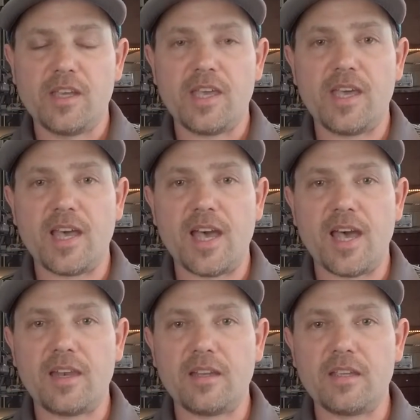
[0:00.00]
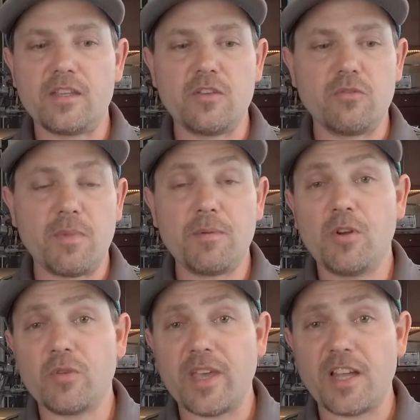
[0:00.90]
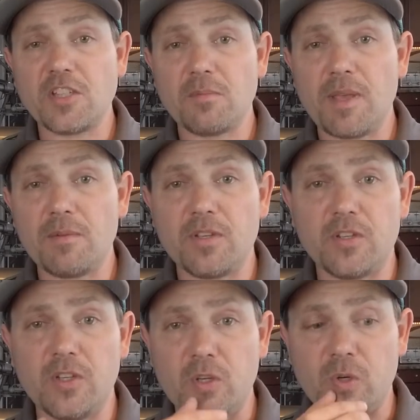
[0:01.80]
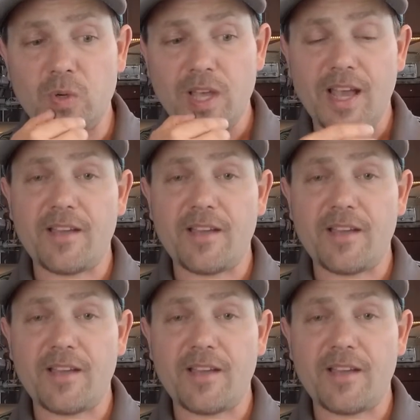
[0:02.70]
And maybe you don't catch it, maybe you do.